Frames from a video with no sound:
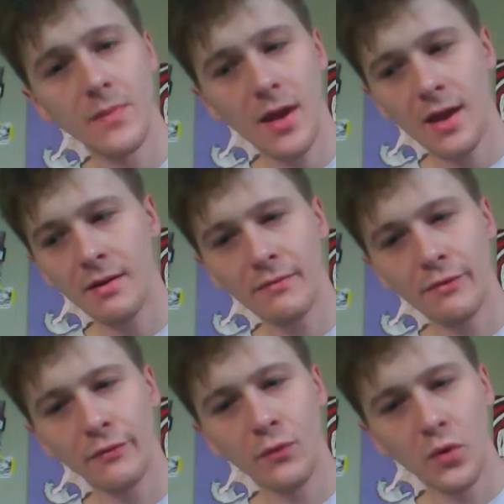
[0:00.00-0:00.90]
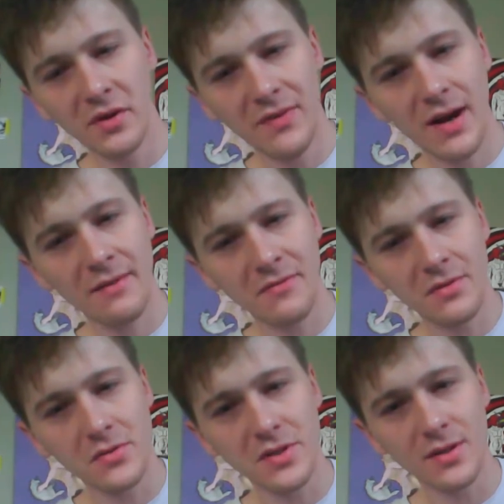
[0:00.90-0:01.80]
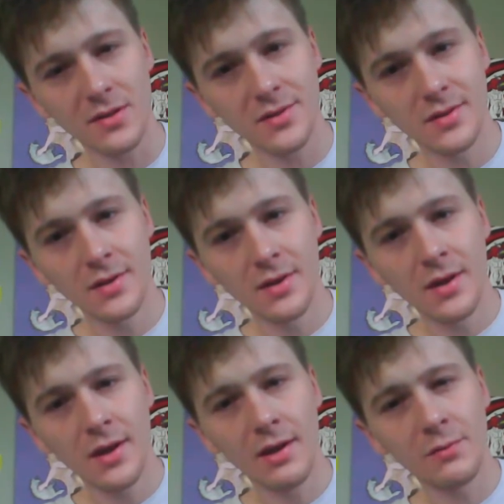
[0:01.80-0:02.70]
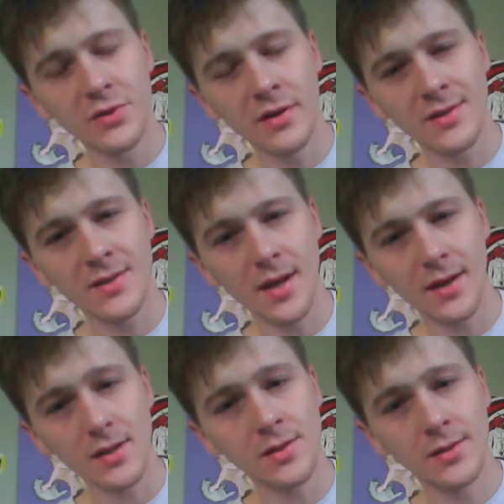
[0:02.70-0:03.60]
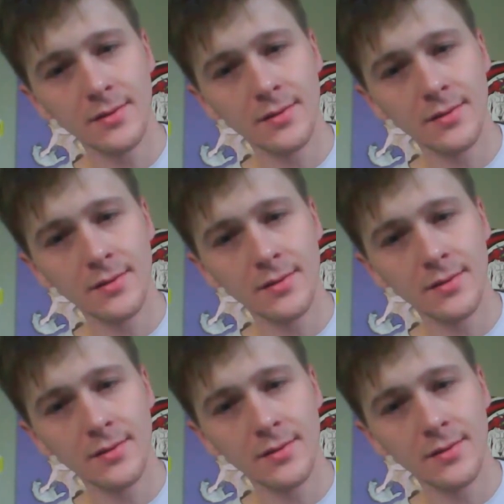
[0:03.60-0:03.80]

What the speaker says: and for 45 of those years, he was on a stage,